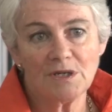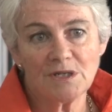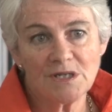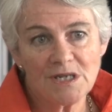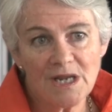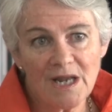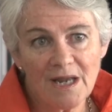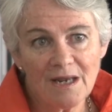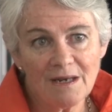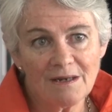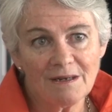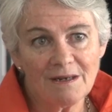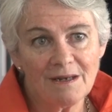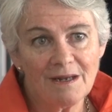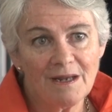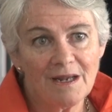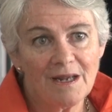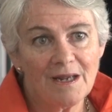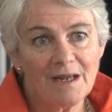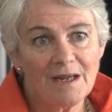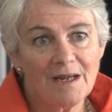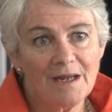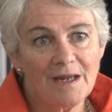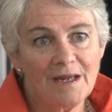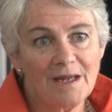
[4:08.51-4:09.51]
10,
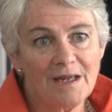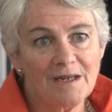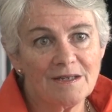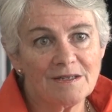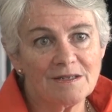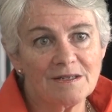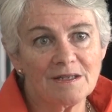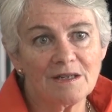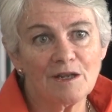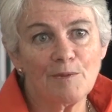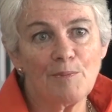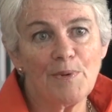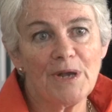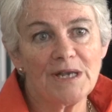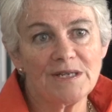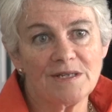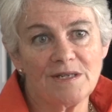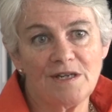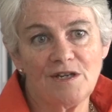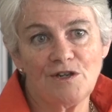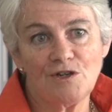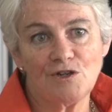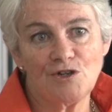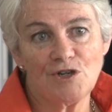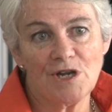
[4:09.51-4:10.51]
it's the
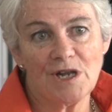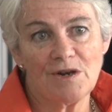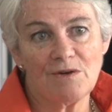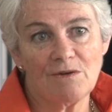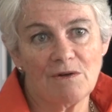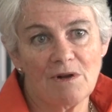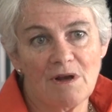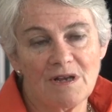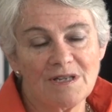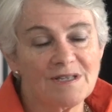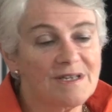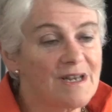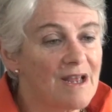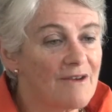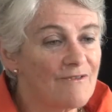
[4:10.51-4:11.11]
capacity to generalise.